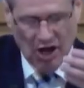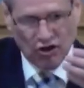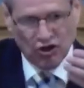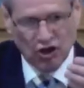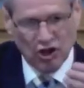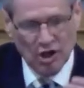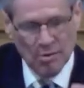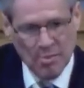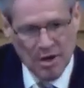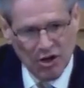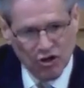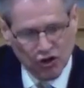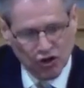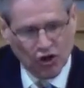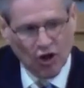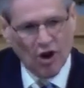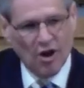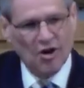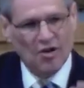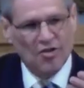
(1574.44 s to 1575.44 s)
and to be
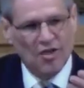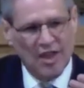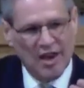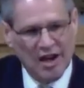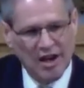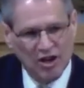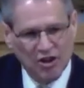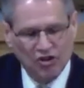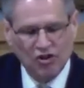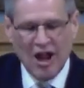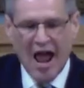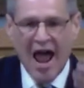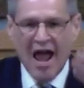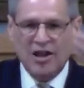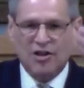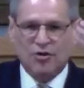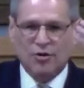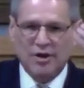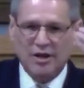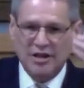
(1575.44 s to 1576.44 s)
certain that it is
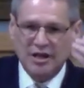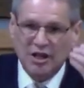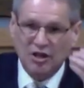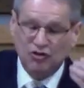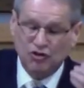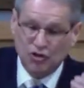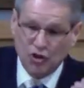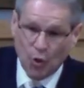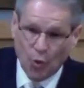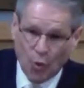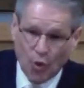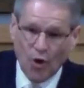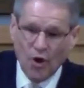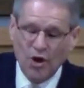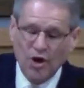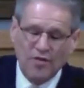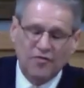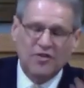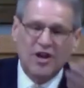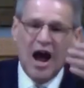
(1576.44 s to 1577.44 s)
accurate and it's the Word
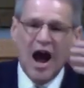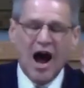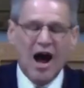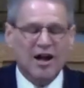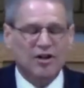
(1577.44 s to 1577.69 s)
of God